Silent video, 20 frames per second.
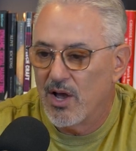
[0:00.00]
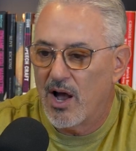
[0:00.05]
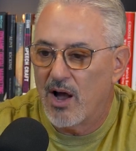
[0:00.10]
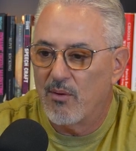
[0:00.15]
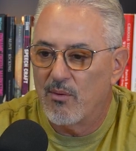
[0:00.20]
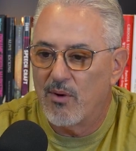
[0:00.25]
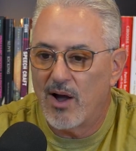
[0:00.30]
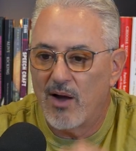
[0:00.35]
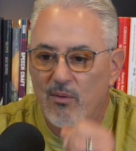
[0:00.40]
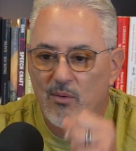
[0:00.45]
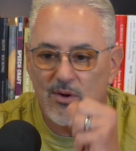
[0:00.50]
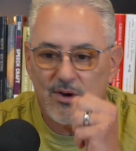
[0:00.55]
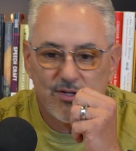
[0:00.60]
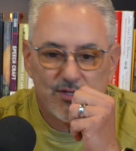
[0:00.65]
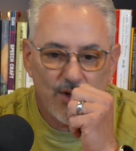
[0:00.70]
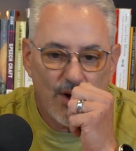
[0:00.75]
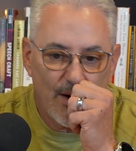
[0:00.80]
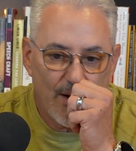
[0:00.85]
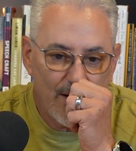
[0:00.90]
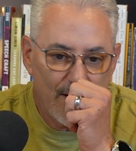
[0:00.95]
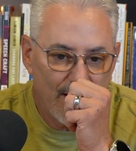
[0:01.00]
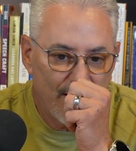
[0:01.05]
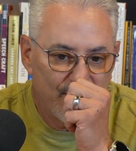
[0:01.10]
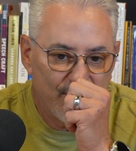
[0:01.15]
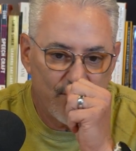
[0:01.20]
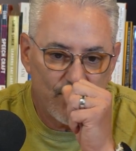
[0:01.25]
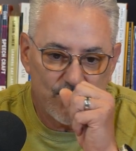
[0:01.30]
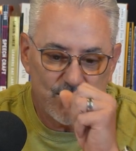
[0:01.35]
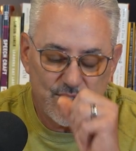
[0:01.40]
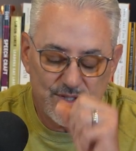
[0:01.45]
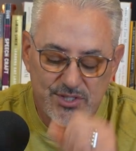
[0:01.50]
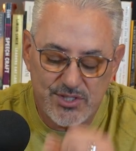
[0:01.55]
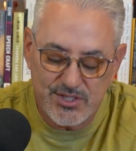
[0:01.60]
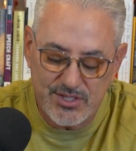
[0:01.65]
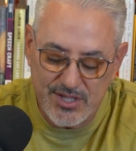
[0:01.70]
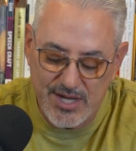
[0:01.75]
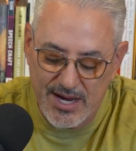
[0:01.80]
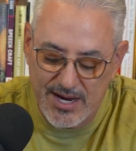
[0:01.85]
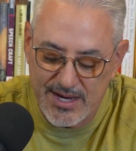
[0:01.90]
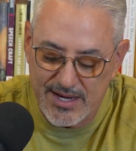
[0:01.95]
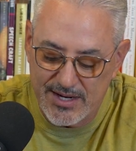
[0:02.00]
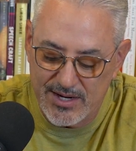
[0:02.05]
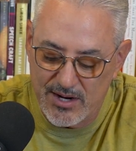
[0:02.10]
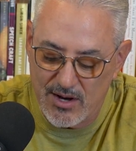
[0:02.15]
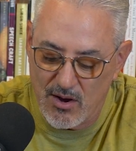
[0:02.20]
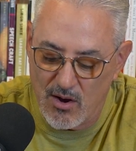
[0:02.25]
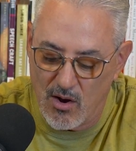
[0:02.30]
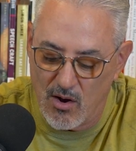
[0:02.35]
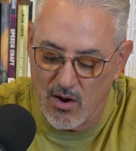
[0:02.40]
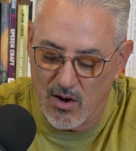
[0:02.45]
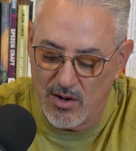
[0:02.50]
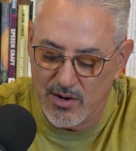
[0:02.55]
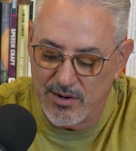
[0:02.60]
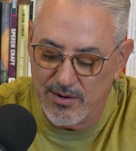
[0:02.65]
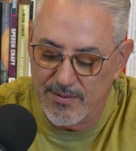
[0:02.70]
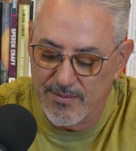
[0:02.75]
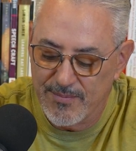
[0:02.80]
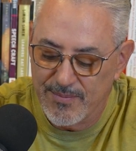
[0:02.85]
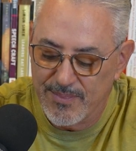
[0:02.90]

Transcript: I want to talk for just a second on